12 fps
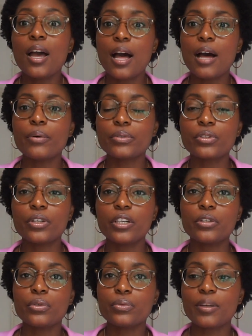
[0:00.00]
I was
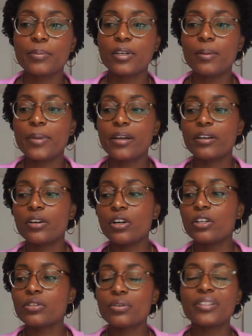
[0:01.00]
gonna do something about it. And
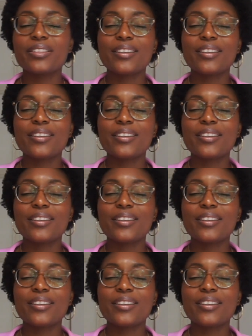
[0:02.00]
also,